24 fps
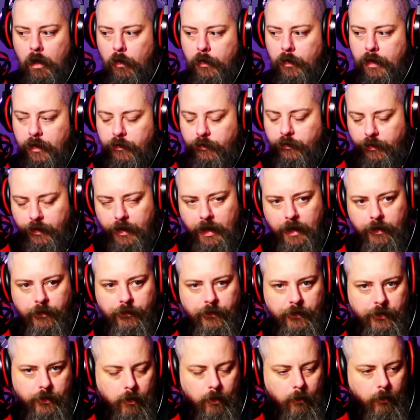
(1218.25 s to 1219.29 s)
Okay, so the next
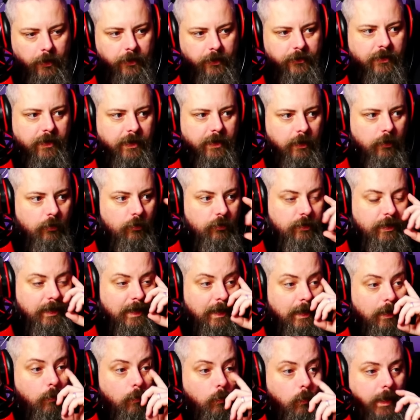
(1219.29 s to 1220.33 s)
video I want to take a look
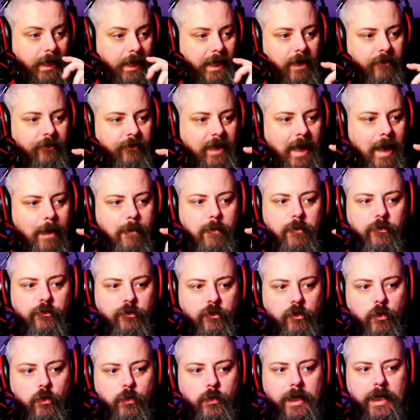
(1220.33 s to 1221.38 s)
at. We left cameras
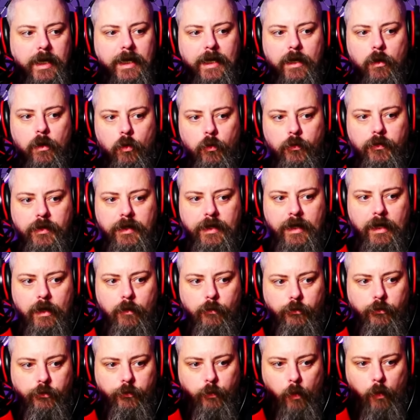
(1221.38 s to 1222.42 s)
alone in a haunted
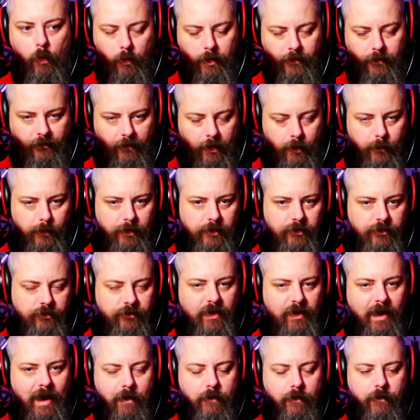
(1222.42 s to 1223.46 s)
house. What we found is
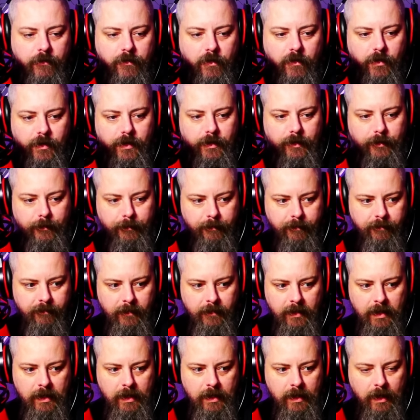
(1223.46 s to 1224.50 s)
terrifying.
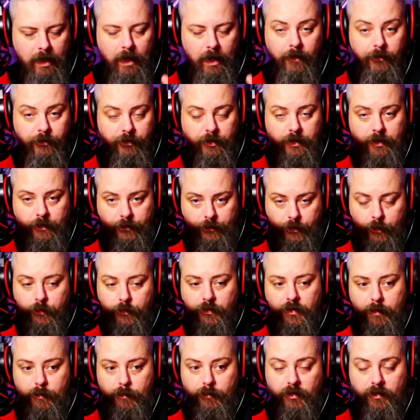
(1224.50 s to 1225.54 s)
I've seen a few
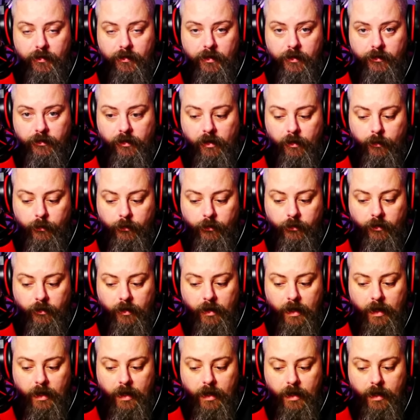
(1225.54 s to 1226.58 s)
teams in this house,
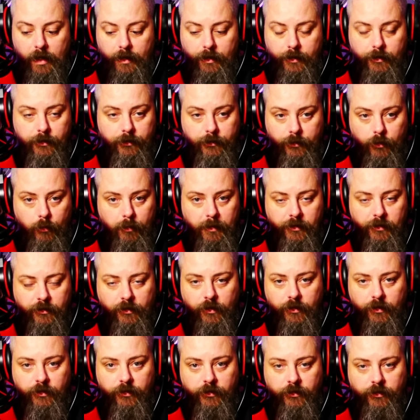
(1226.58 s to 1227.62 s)
and nobody's
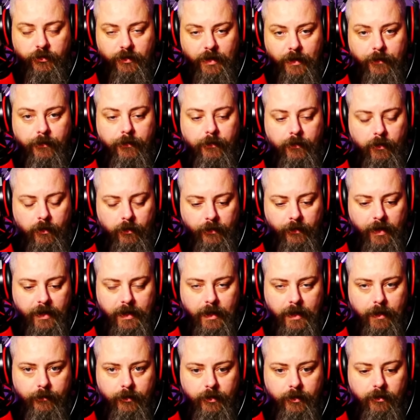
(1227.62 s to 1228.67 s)
got a sniff of
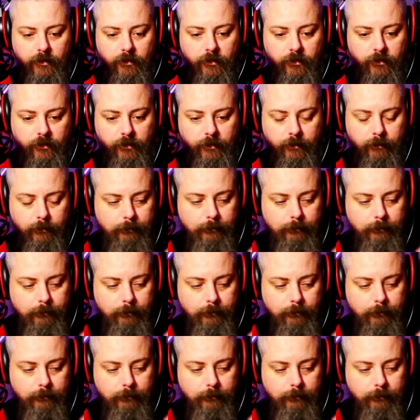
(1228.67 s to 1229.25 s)
any evidence.